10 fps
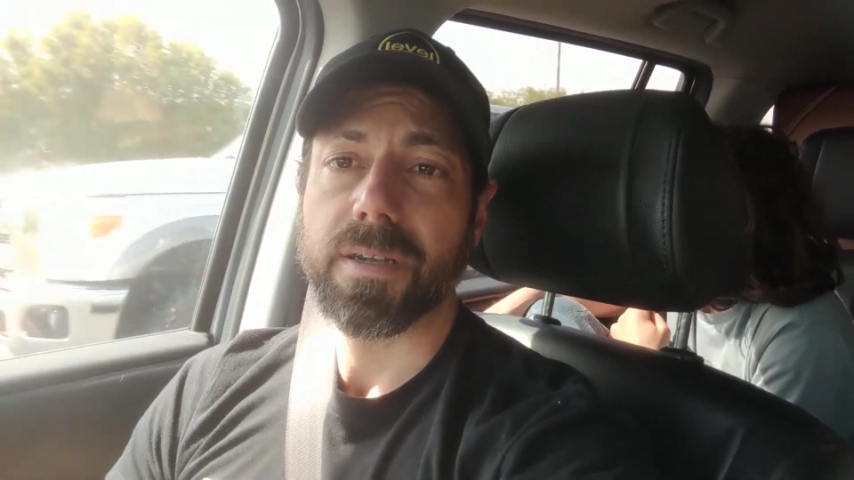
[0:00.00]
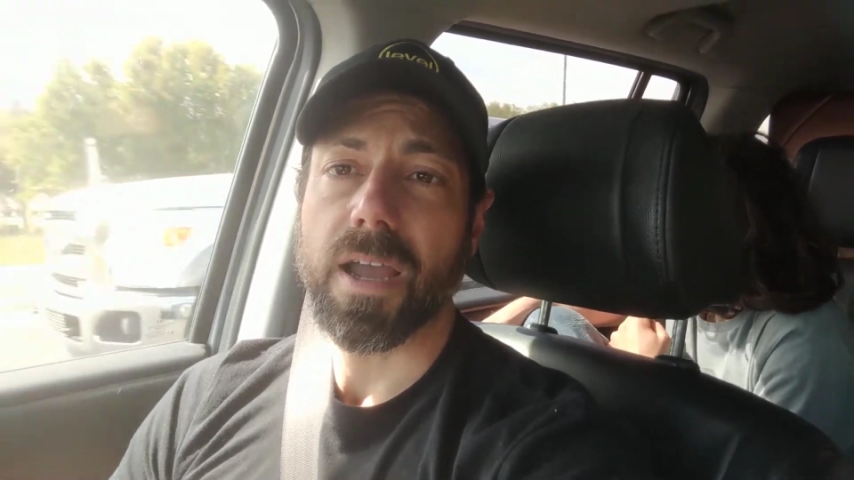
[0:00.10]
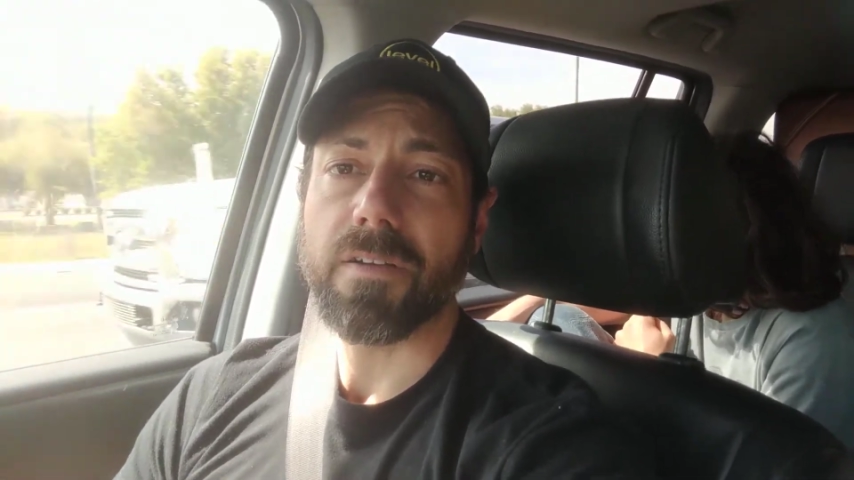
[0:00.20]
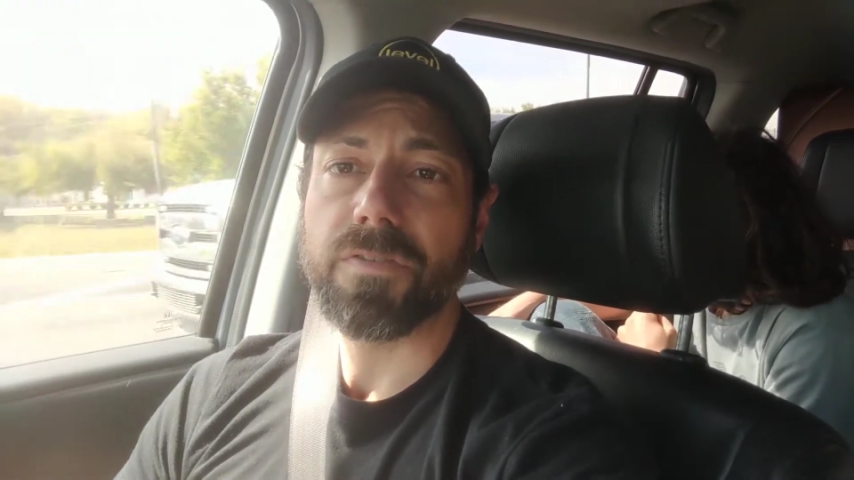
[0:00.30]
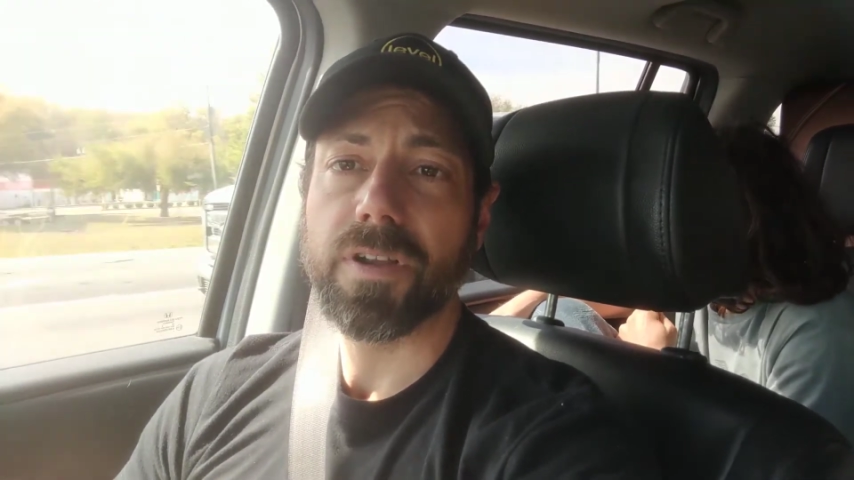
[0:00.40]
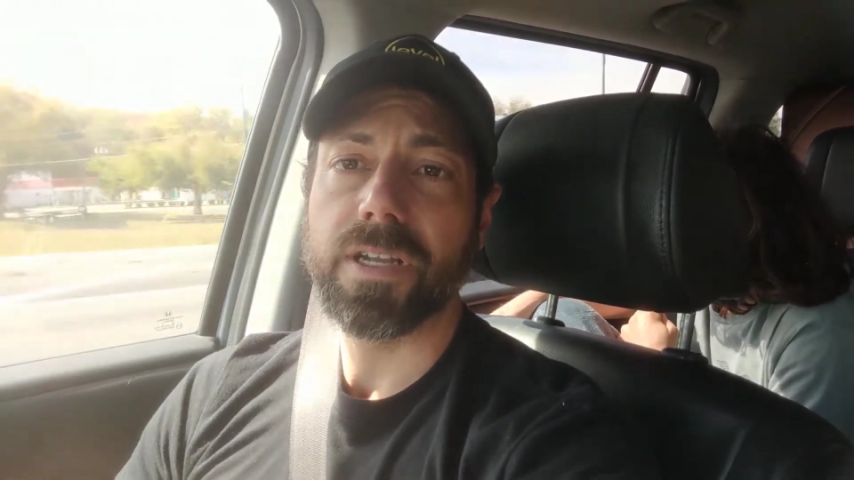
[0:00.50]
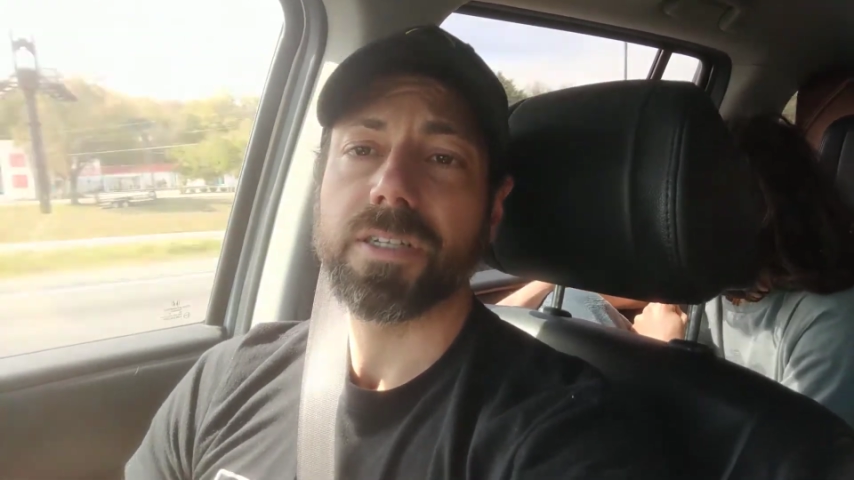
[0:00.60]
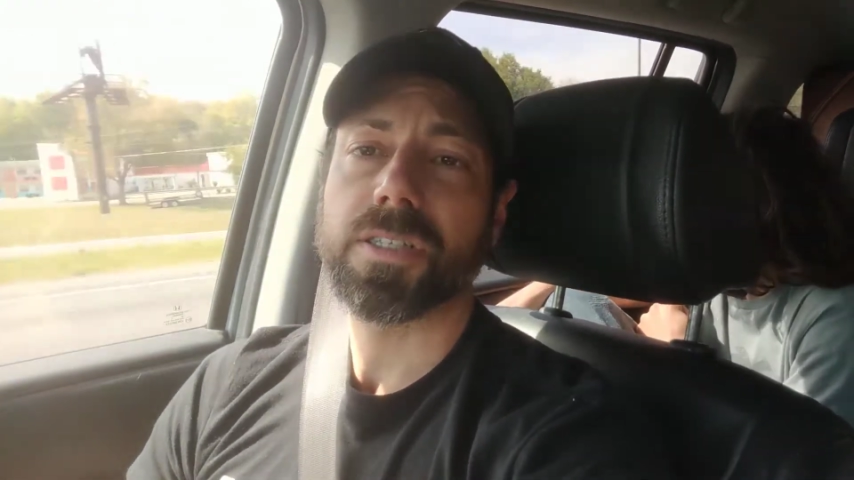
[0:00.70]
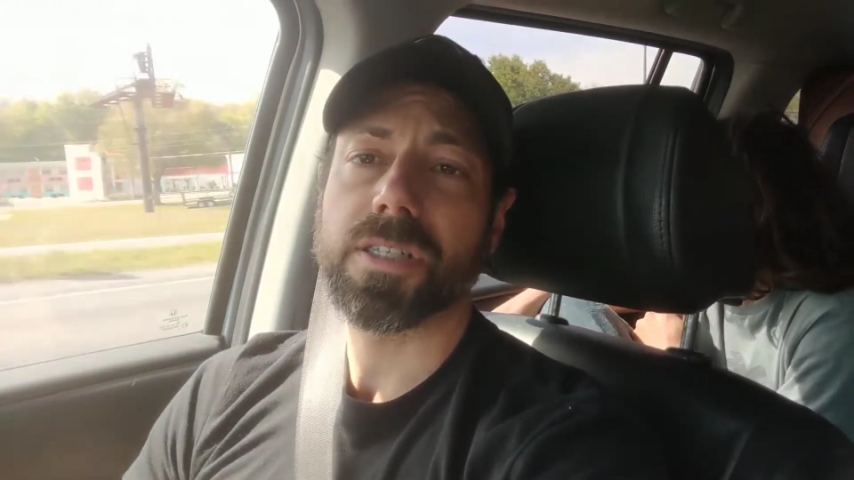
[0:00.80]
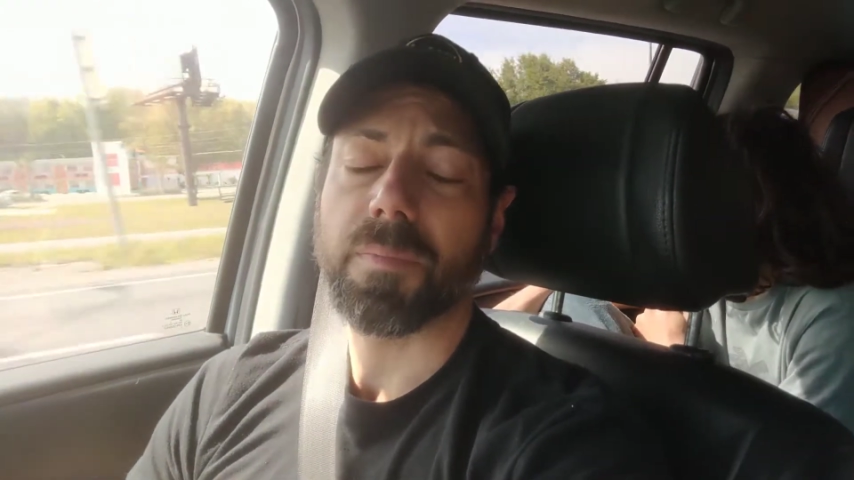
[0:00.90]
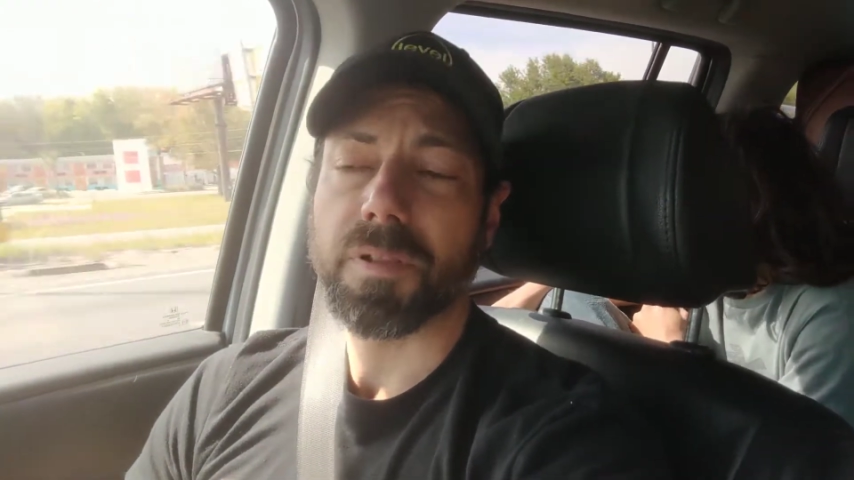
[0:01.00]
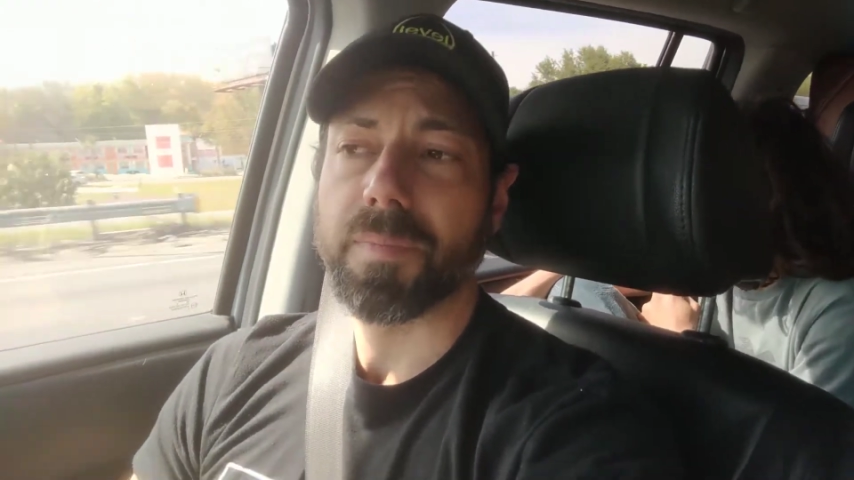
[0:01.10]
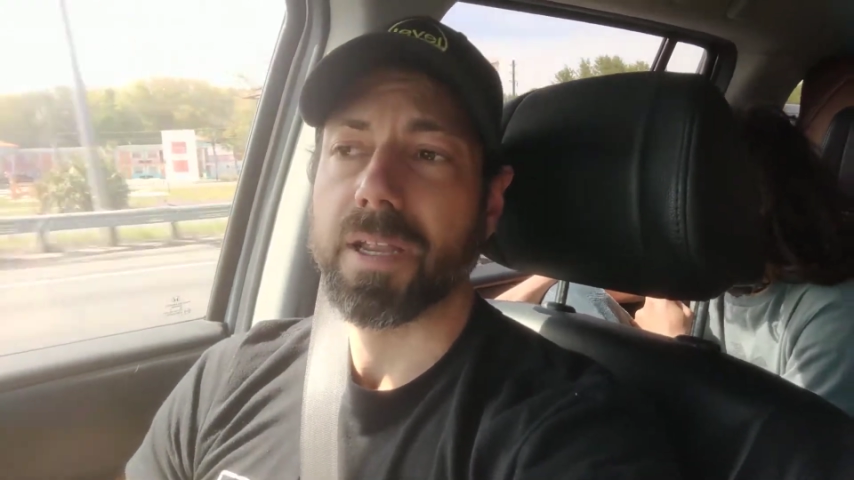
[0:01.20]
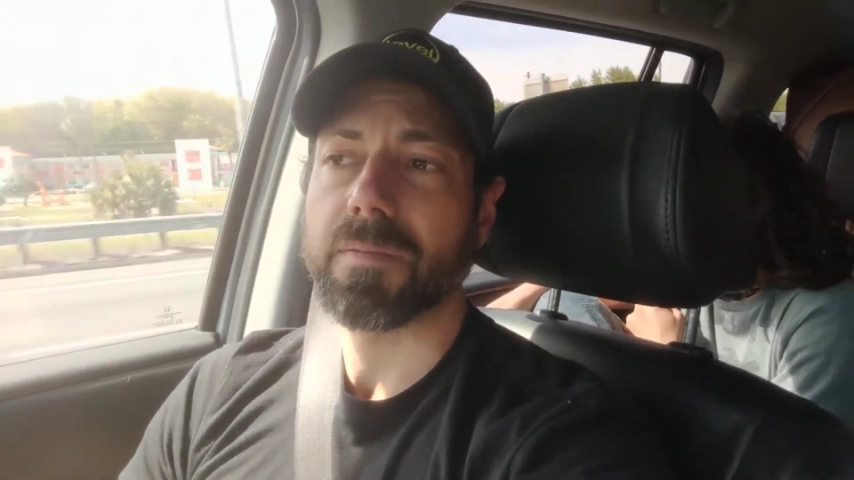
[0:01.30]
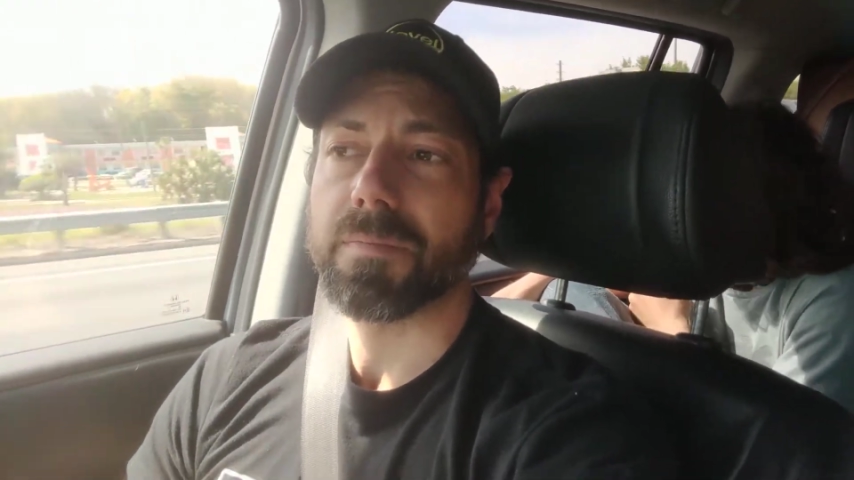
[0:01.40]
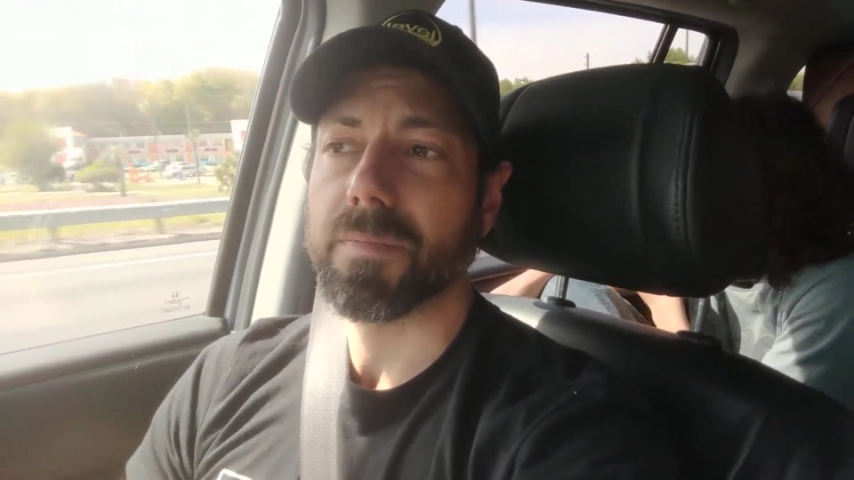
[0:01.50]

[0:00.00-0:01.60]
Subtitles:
every supplement,